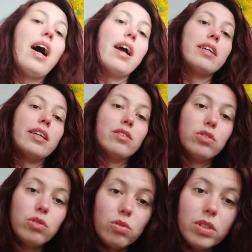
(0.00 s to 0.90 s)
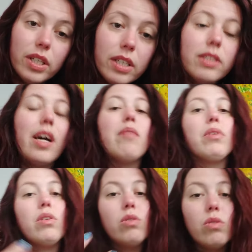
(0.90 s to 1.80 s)
I can do this,
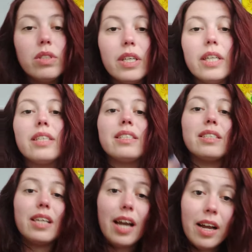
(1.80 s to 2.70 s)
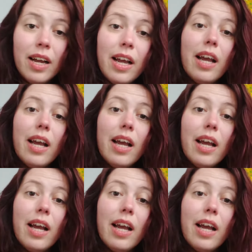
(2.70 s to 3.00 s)
I'm a loser, etc.